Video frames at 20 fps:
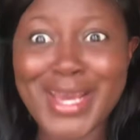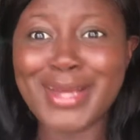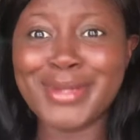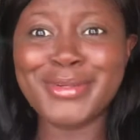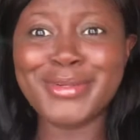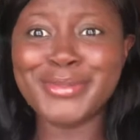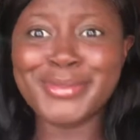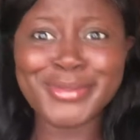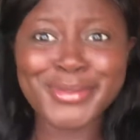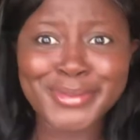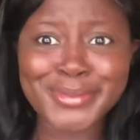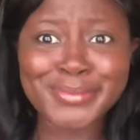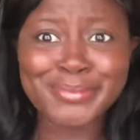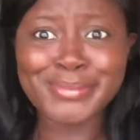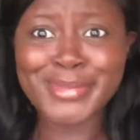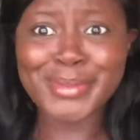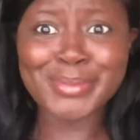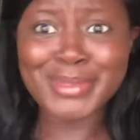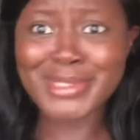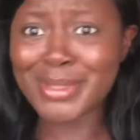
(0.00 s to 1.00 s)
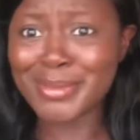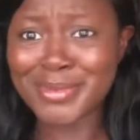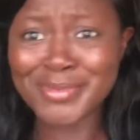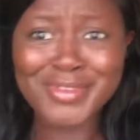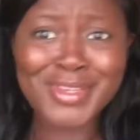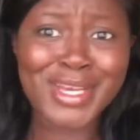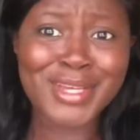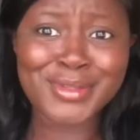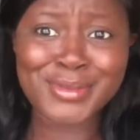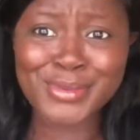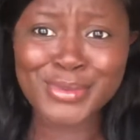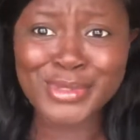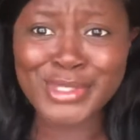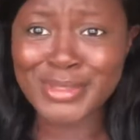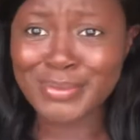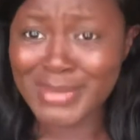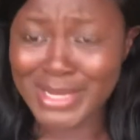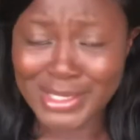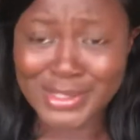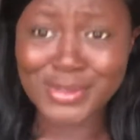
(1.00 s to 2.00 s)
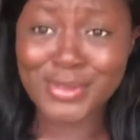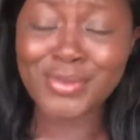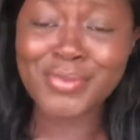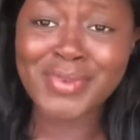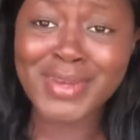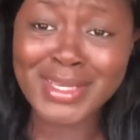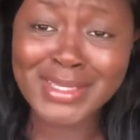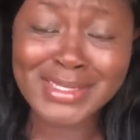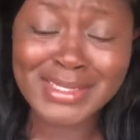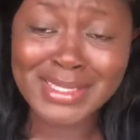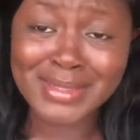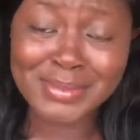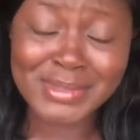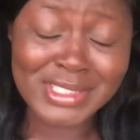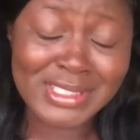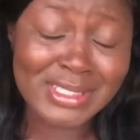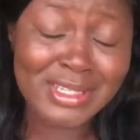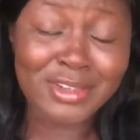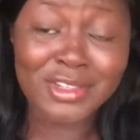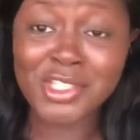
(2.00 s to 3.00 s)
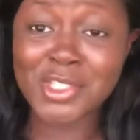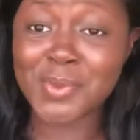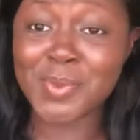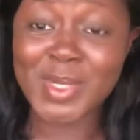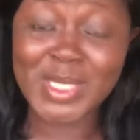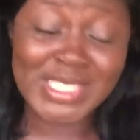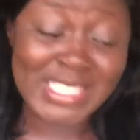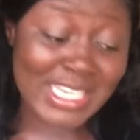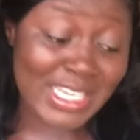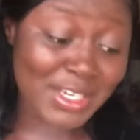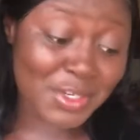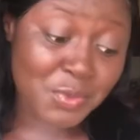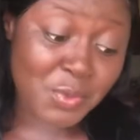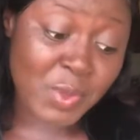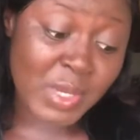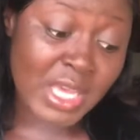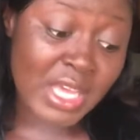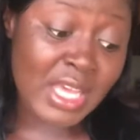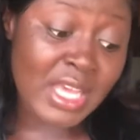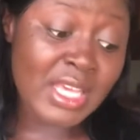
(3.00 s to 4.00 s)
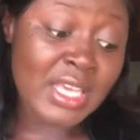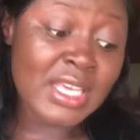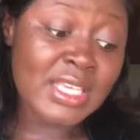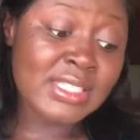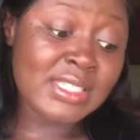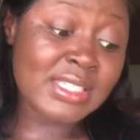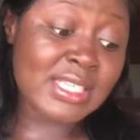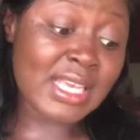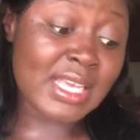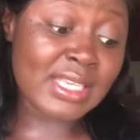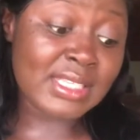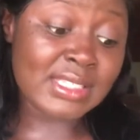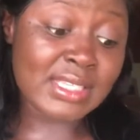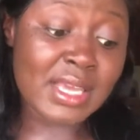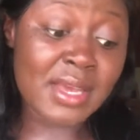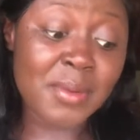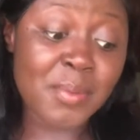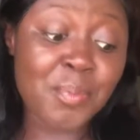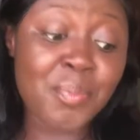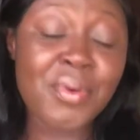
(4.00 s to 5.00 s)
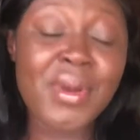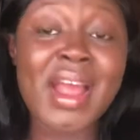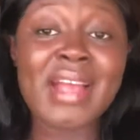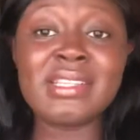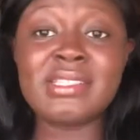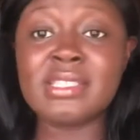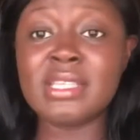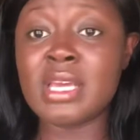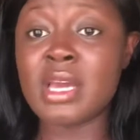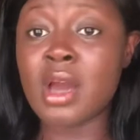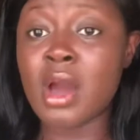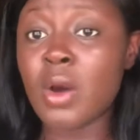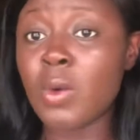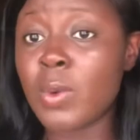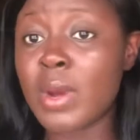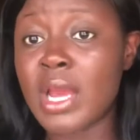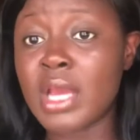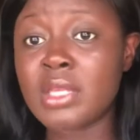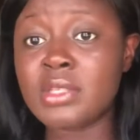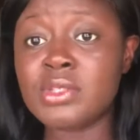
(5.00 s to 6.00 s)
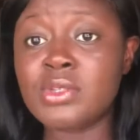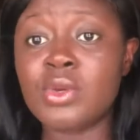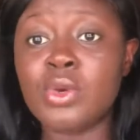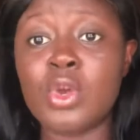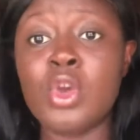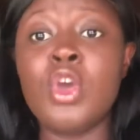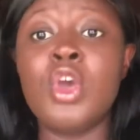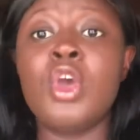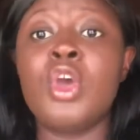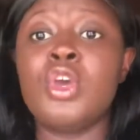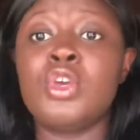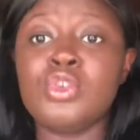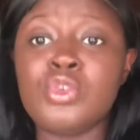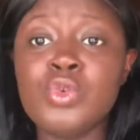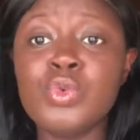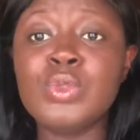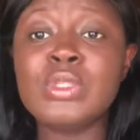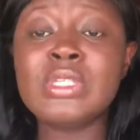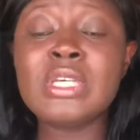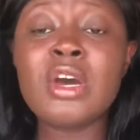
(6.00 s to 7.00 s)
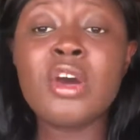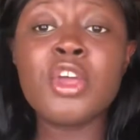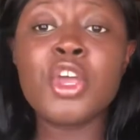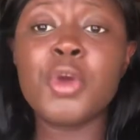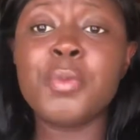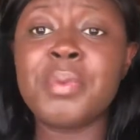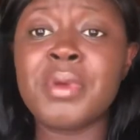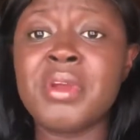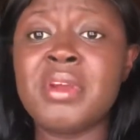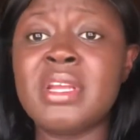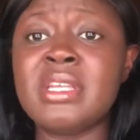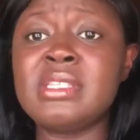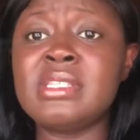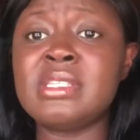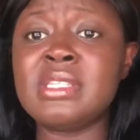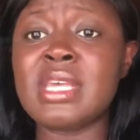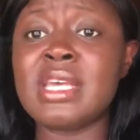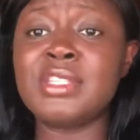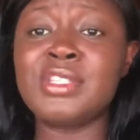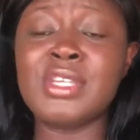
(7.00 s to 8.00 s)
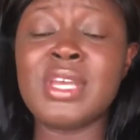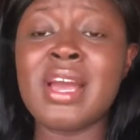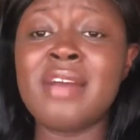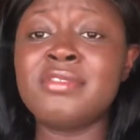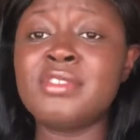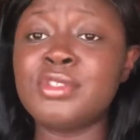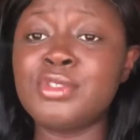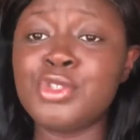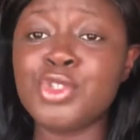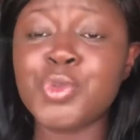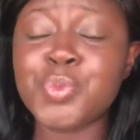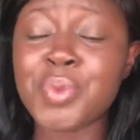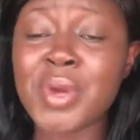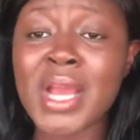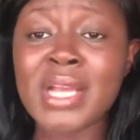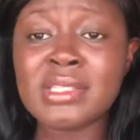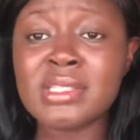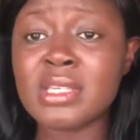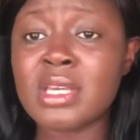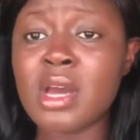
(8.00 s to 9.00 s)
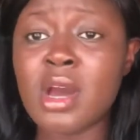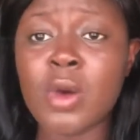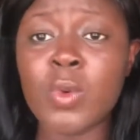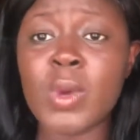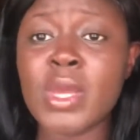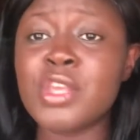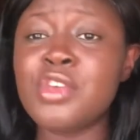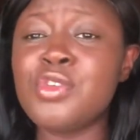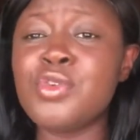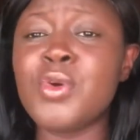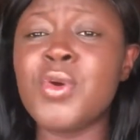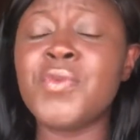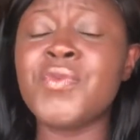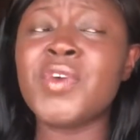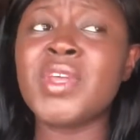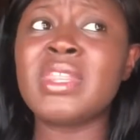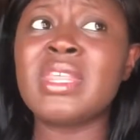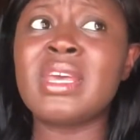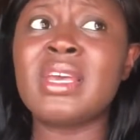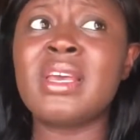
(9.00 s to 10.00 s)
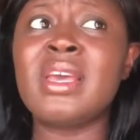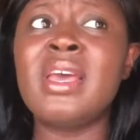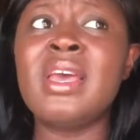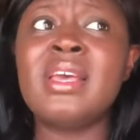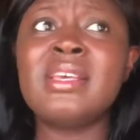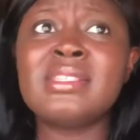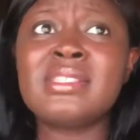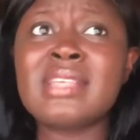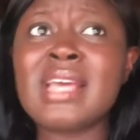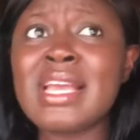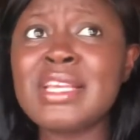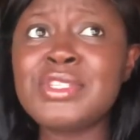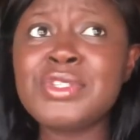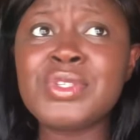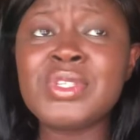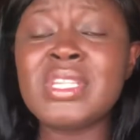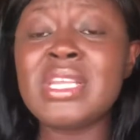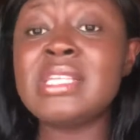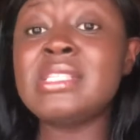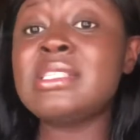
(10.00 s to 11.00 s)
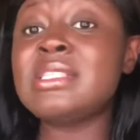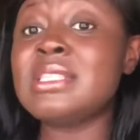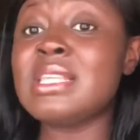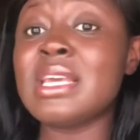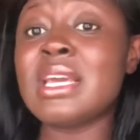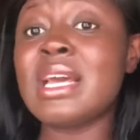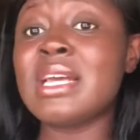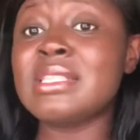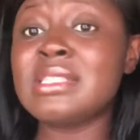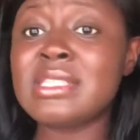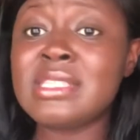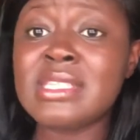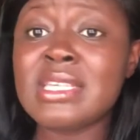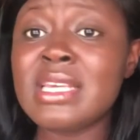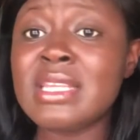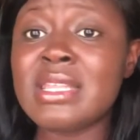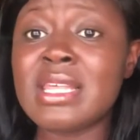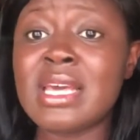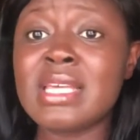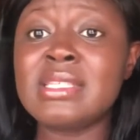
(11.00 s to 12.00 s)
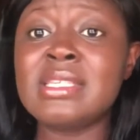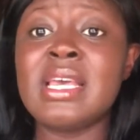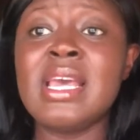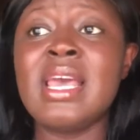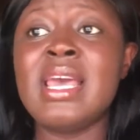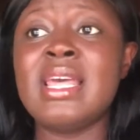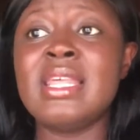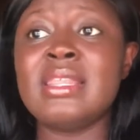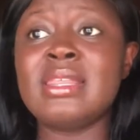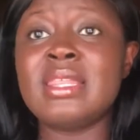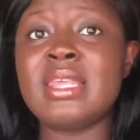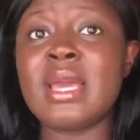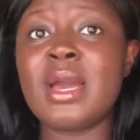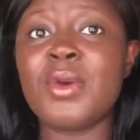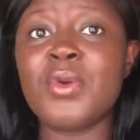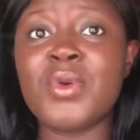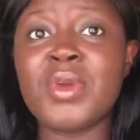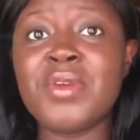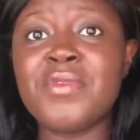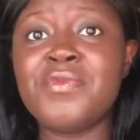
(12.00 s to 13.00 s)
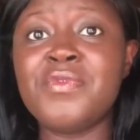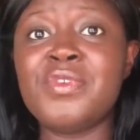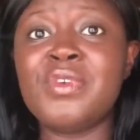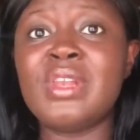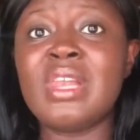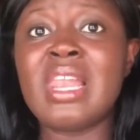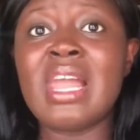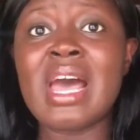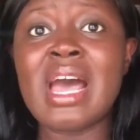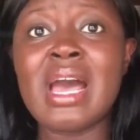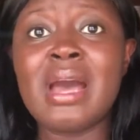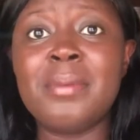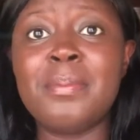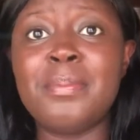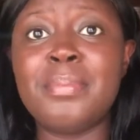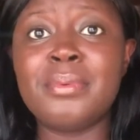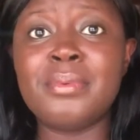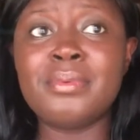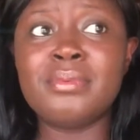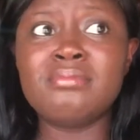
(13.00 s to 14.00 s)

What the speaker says: I don't know. Maybe some of you are too smart. You find something else. But anyway, it's practical work. So you tell your parents that you have to do practical work. For the science students, they can say that they are going for lab